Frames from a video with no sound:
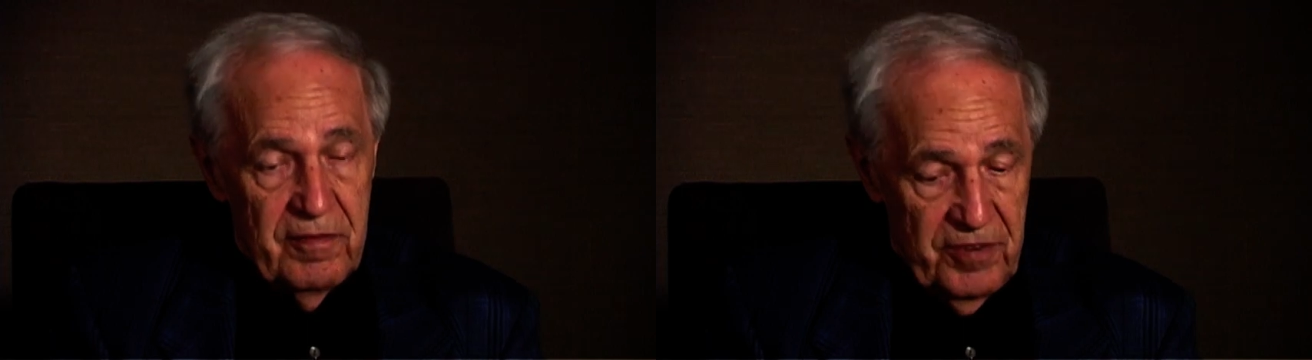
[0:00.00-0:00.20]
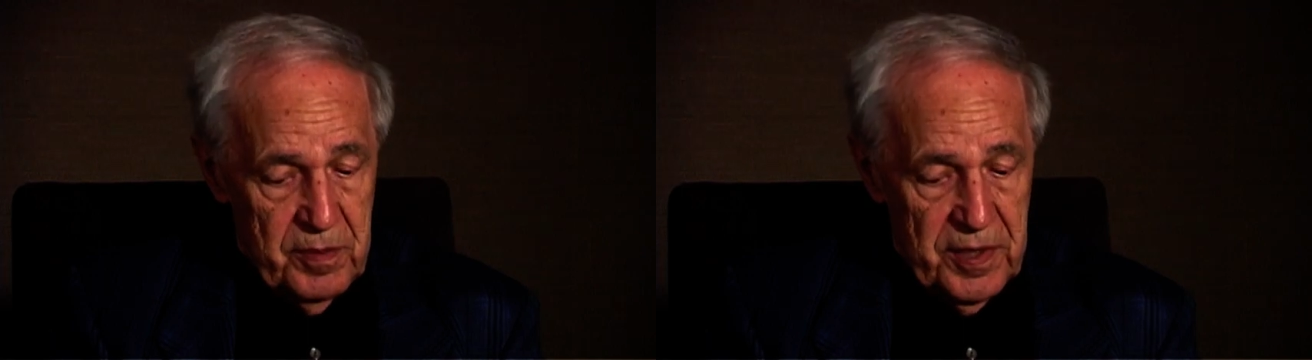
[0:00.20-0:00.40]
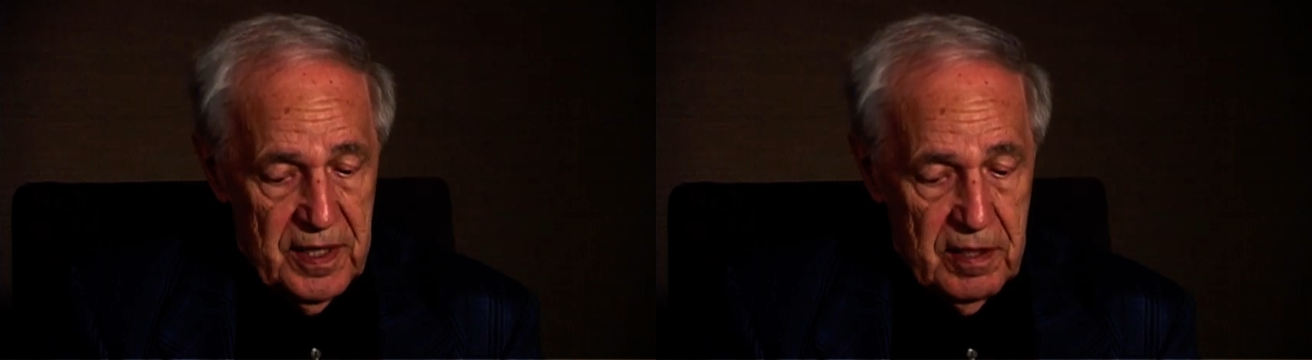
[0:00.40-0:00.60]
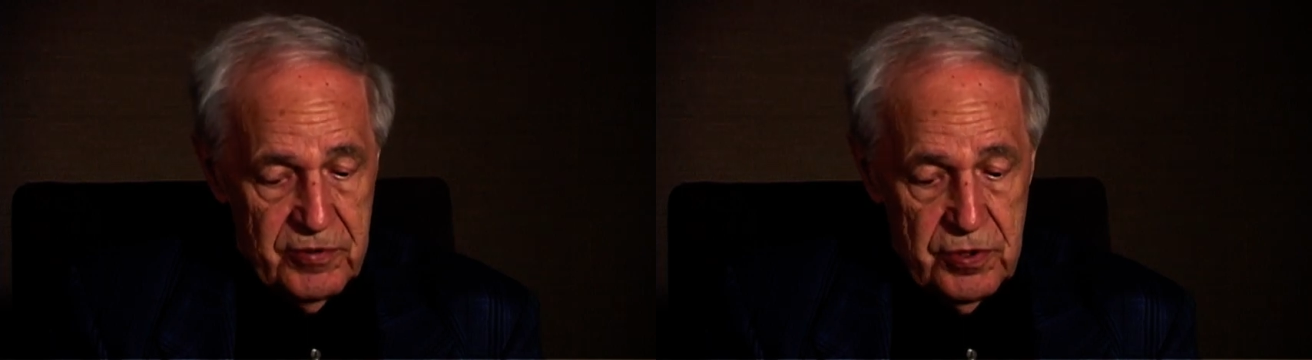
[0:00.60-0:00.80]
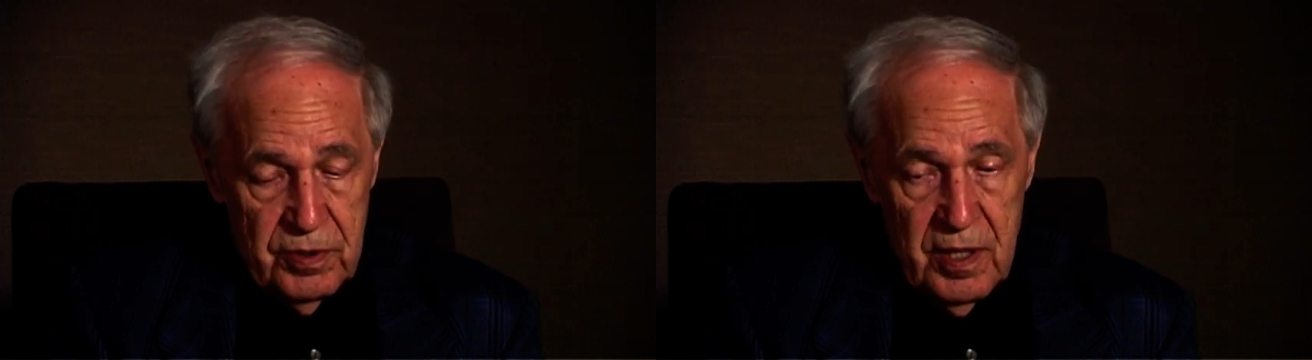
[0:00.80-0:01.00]
very beginning
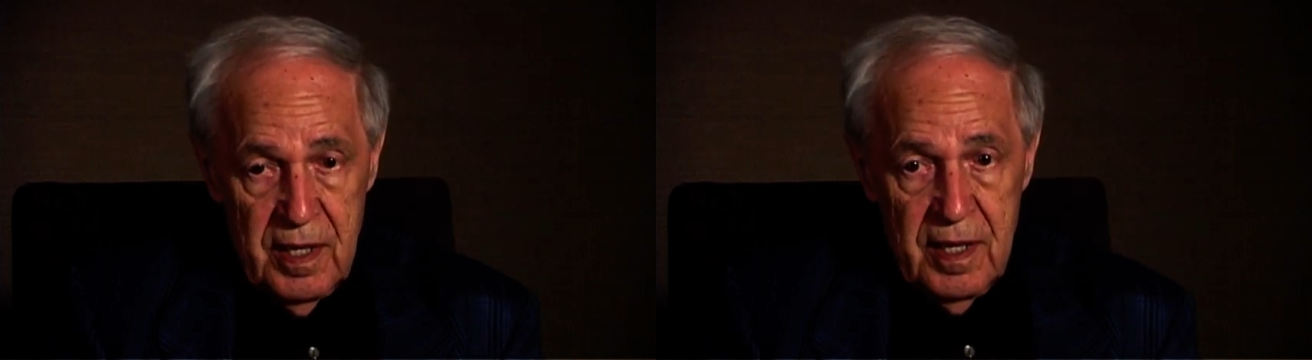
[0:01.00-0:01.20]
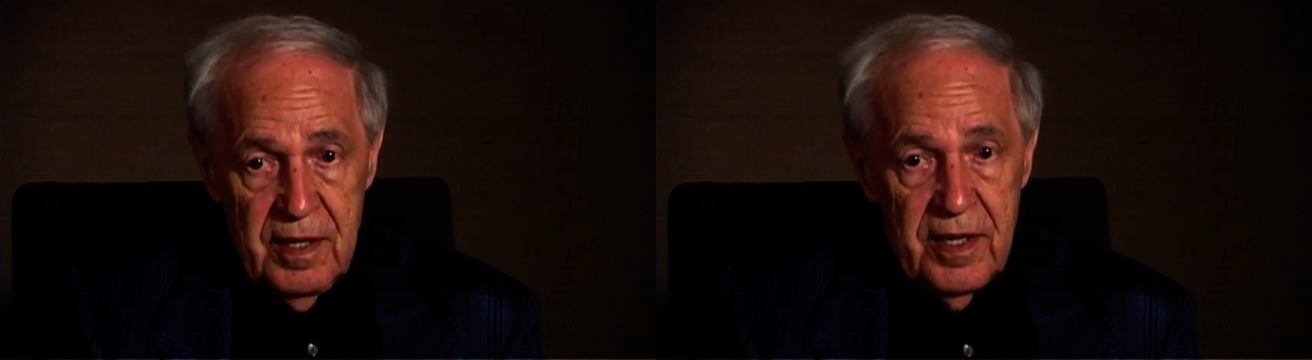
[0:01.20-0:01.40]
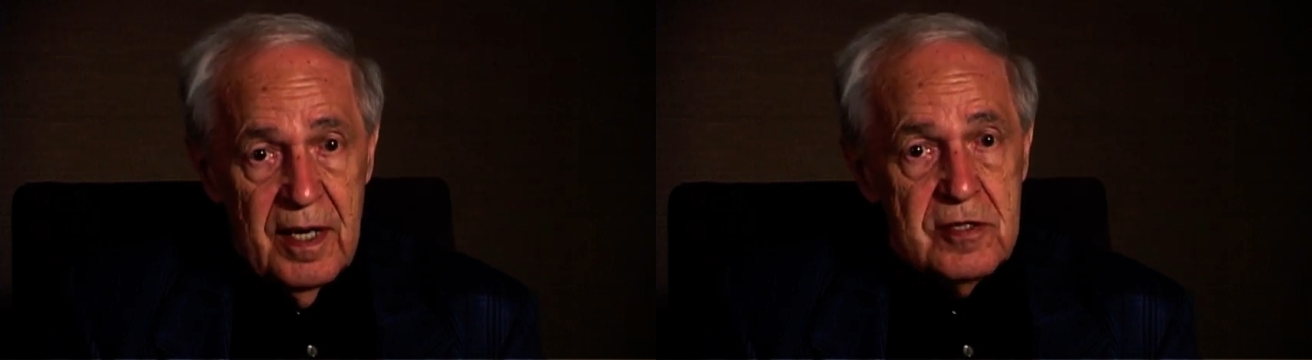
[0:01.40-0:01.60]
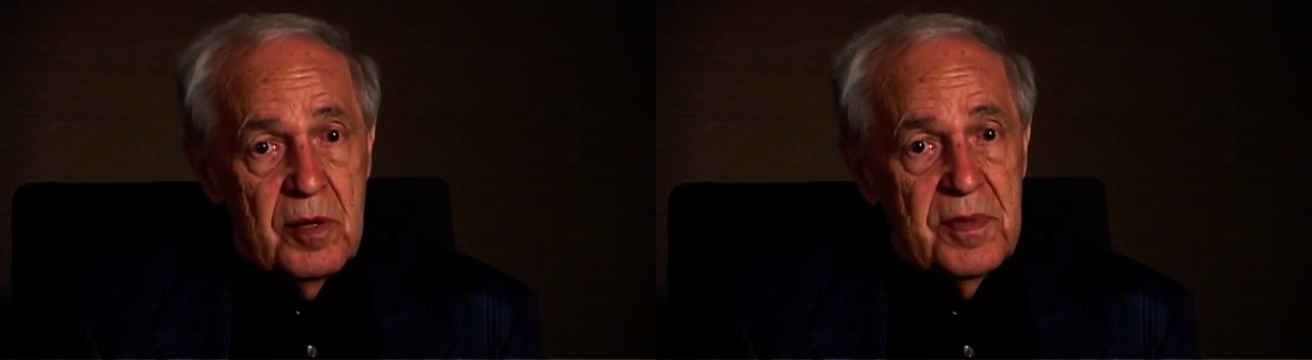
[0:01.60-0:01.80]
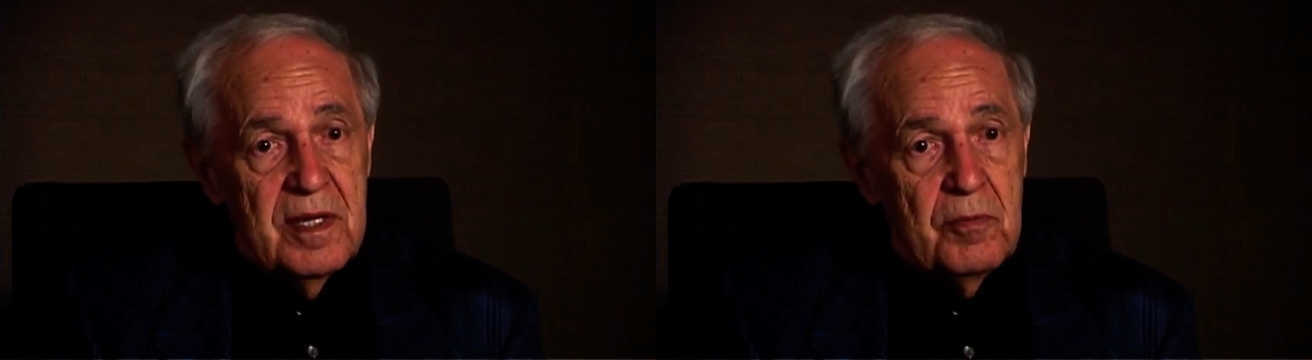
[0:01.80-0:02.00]
of June. Then, I mean,